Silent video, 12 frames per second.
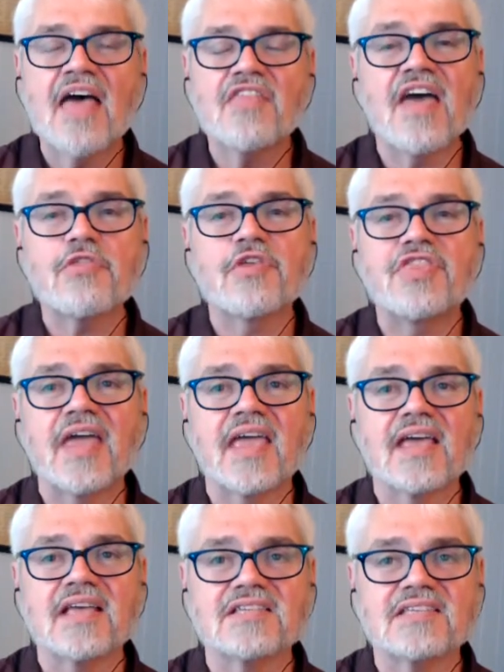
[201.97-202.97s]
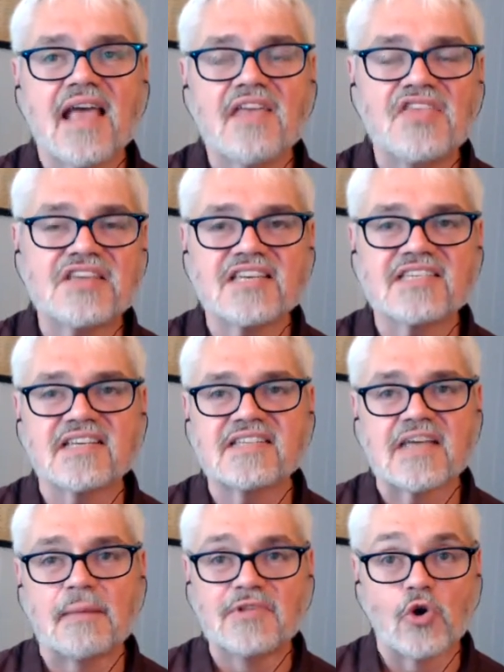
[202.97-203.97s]
The other thing is this isn't
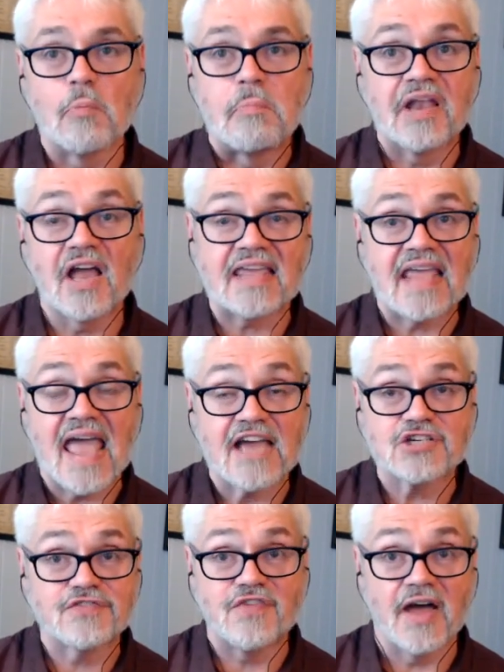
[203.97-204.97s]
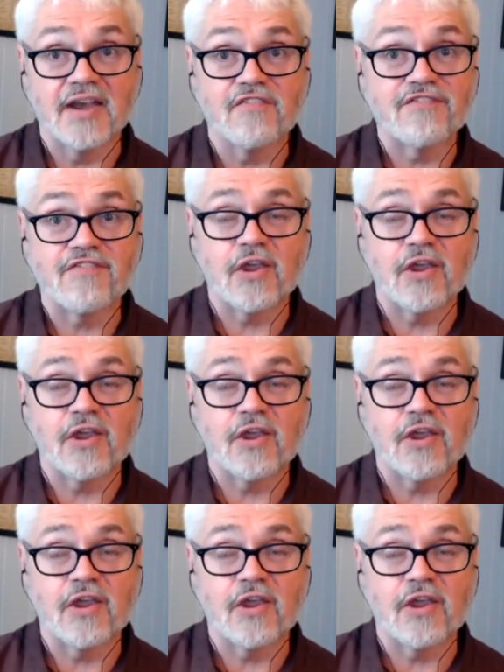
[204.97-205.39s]
some little plucky hedge fund,